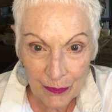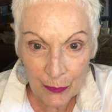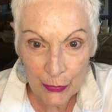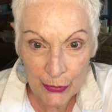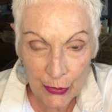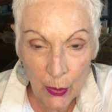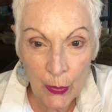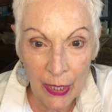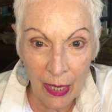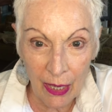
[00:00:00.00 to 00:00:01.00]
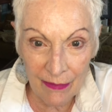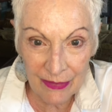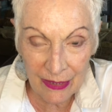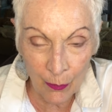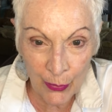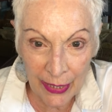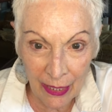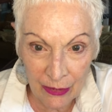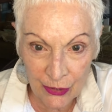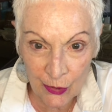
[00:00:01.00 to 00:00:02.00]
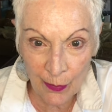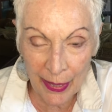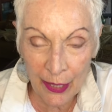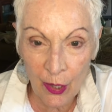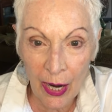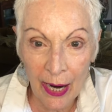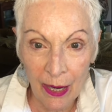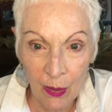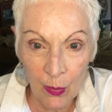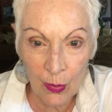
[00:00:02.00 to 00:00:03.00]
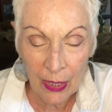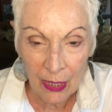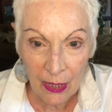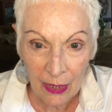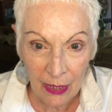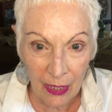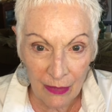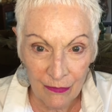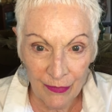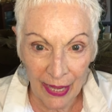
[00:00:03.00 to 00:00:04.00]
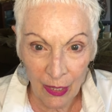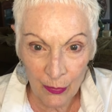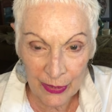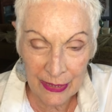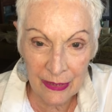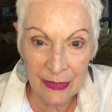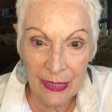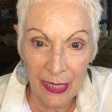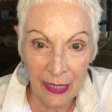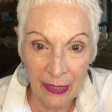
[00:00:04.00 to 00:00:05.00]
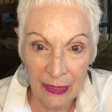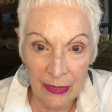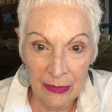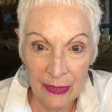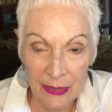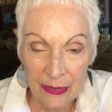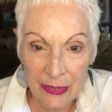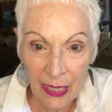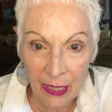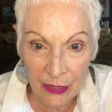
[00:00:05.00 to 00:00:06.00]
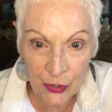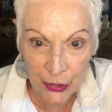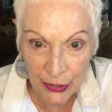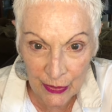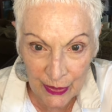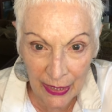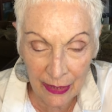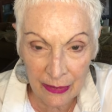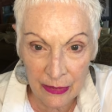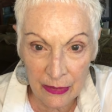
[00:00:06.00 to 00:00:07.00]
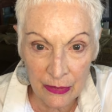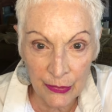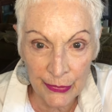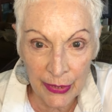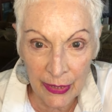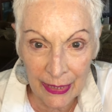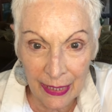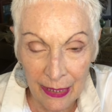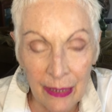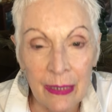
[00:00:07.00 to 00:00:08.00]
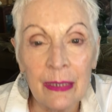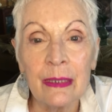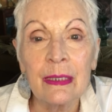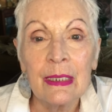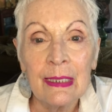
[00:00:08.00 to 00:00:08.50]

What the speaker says: persona of someone else, no matter how valorous and intelligent and discerning and